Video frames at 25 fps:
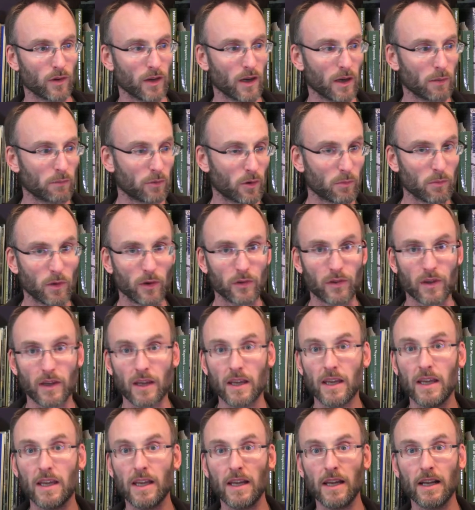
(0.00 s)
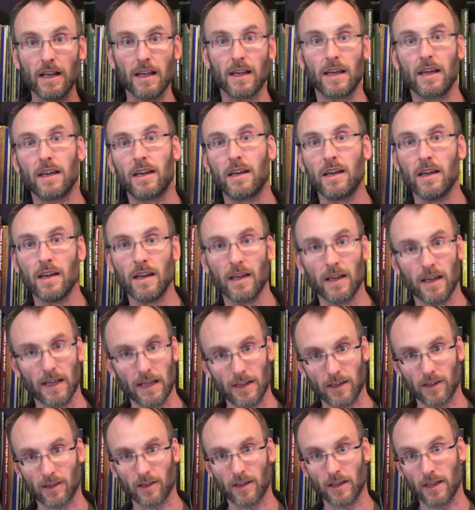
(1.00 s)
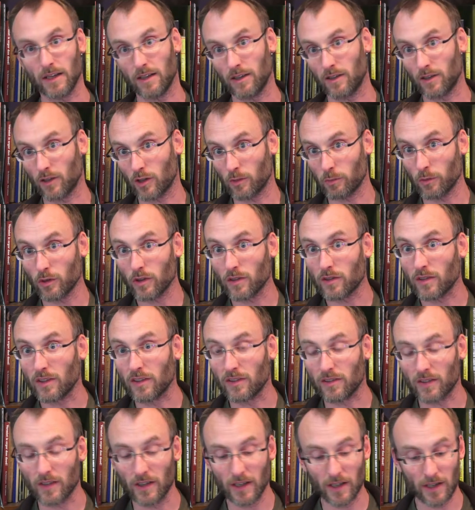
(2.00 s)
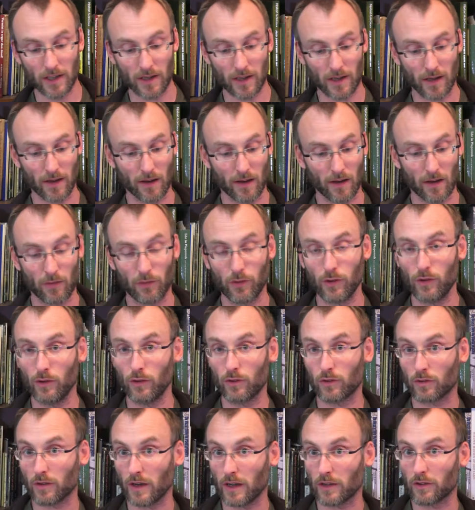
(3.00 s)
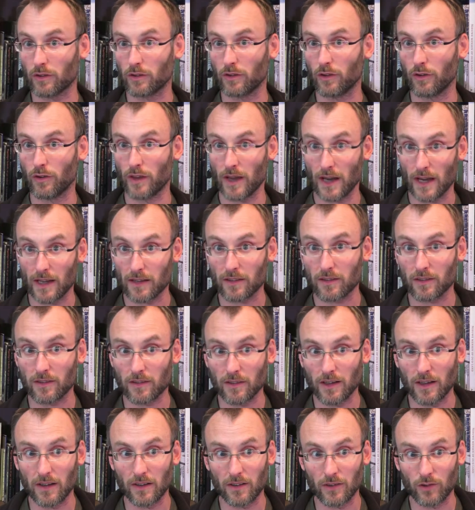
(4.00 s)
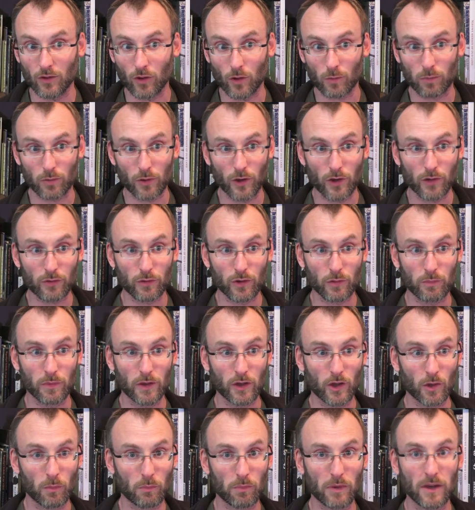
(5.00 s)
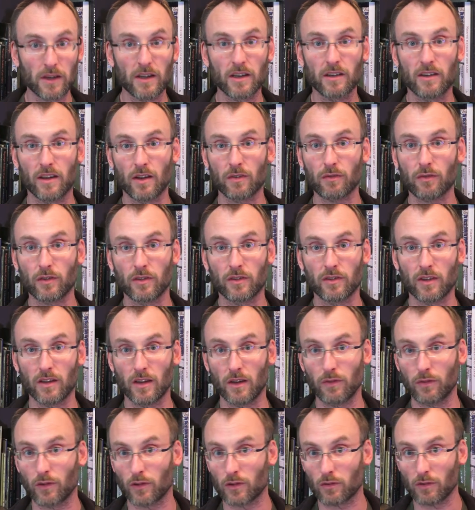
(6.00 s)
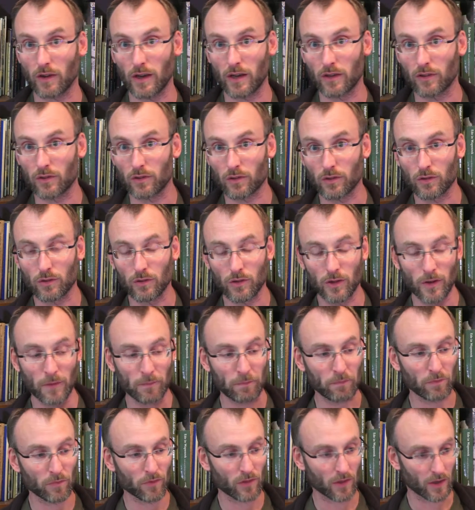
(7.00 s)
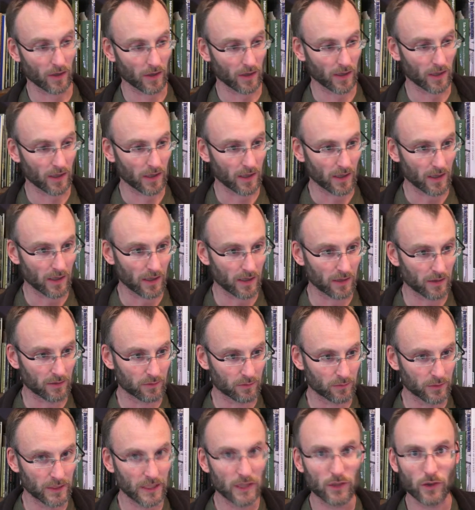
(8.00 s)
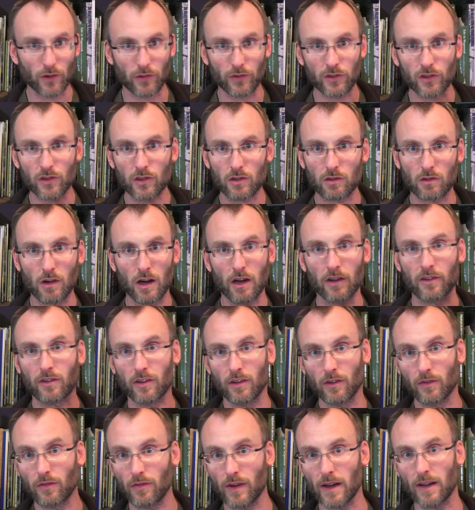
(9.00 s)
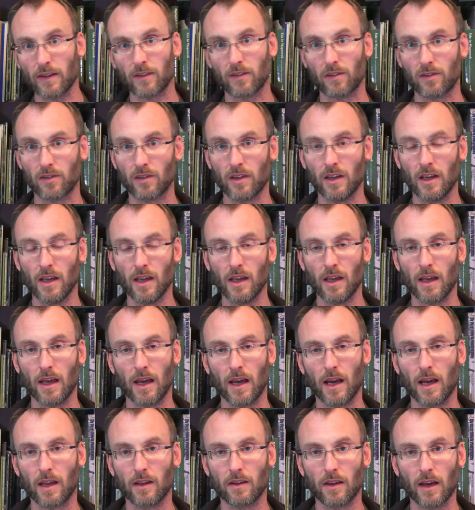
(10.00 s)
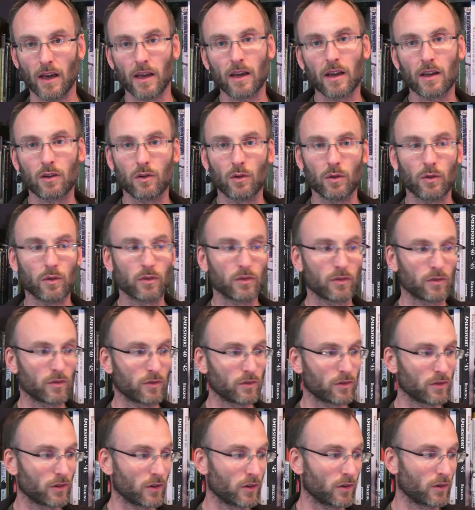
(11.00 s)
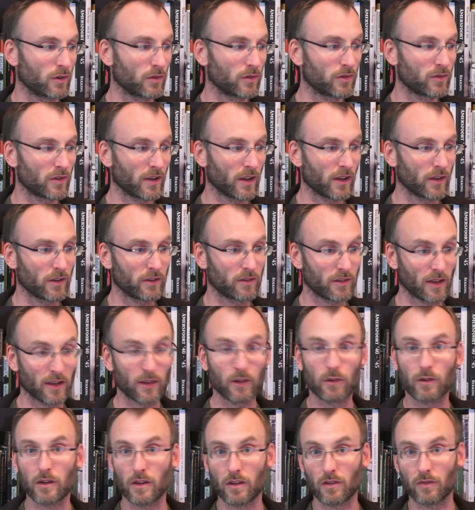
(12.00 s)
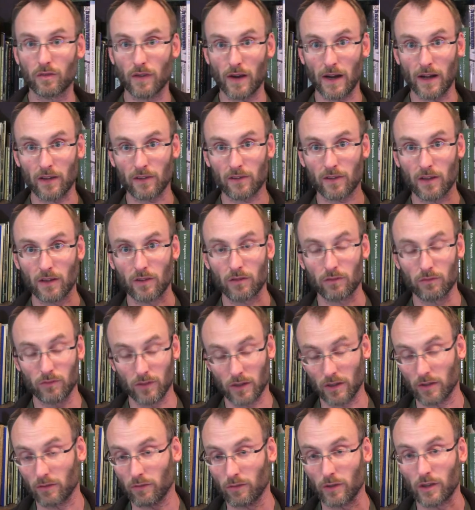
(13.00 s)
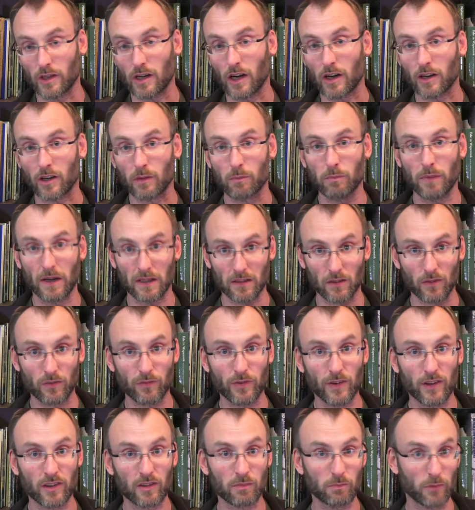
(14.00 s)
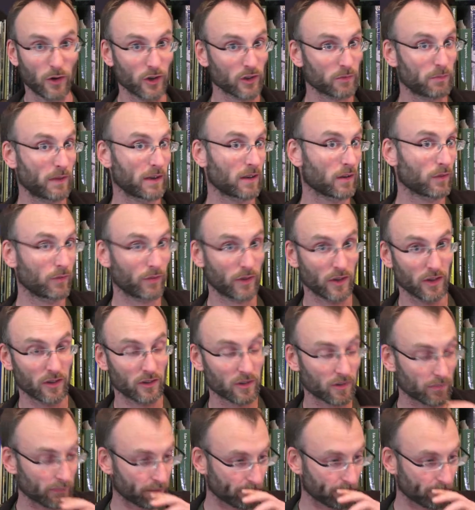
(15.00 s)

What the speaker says: promoting healing in the communities. If you try to do that, then your approach would be completely different than if you're trying to reconstruct events. And I can also tell you in advance that regarding battlefields, most battlefields